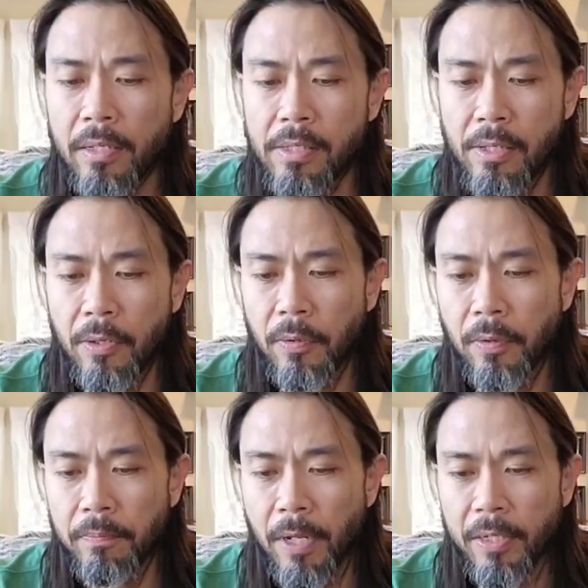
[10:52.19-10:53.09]

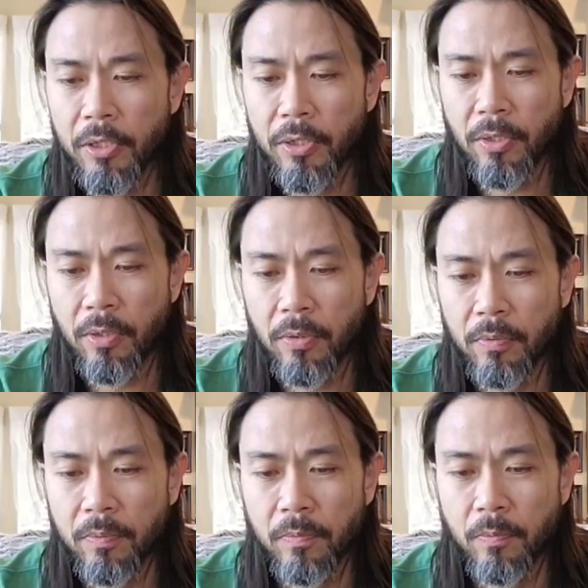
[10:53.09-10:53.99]
So I'm not
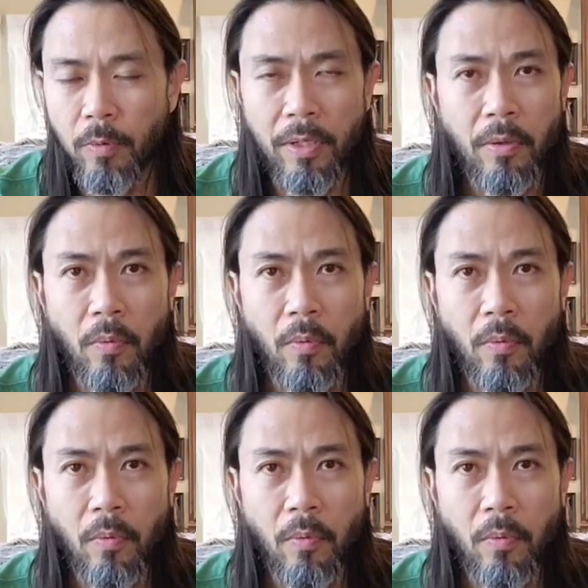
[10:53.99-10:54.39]
sure where